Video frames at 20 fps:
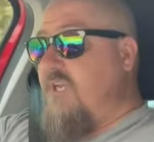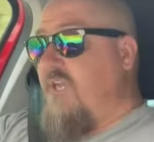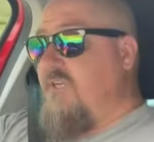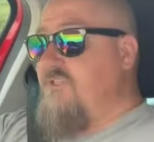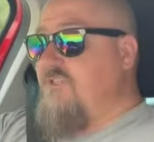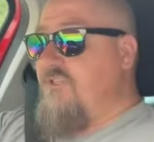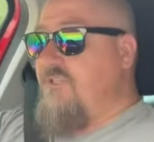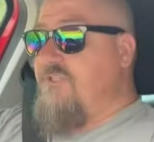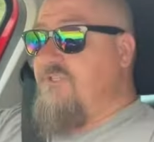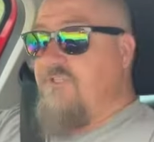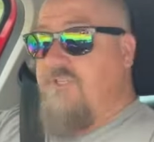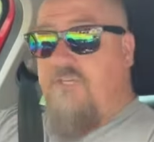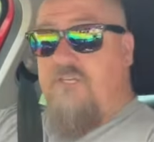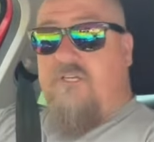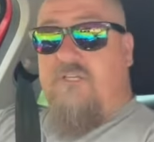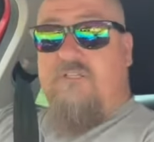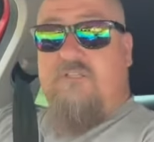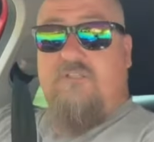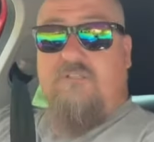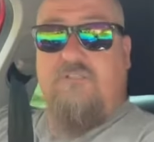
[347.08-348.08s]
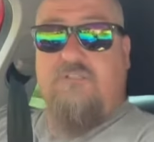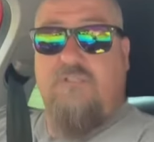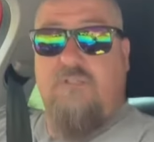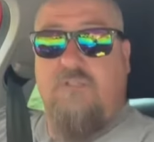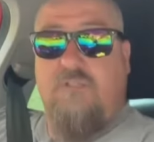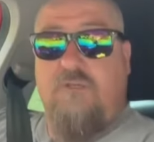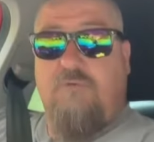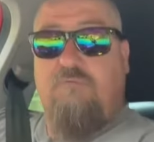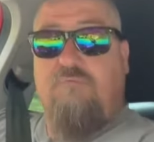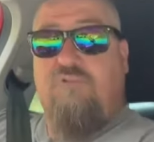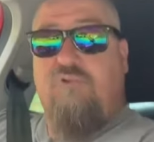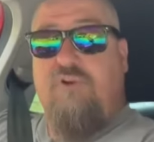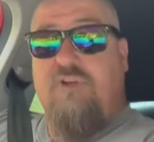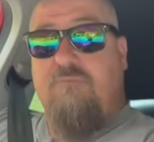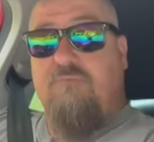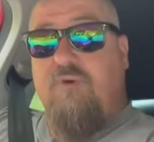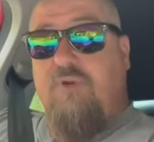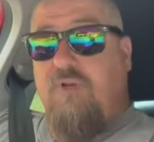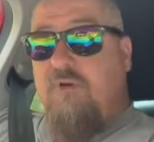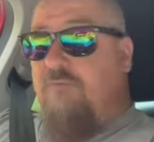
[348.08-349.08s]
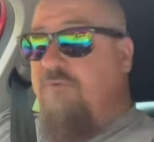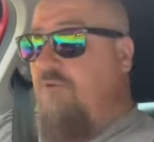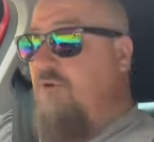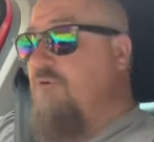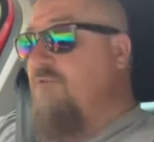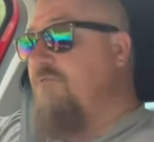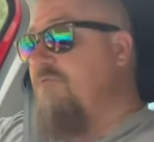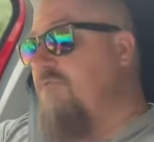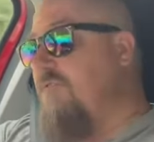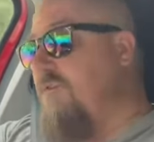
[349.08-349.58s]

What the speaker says: engines are pretty bulletproof,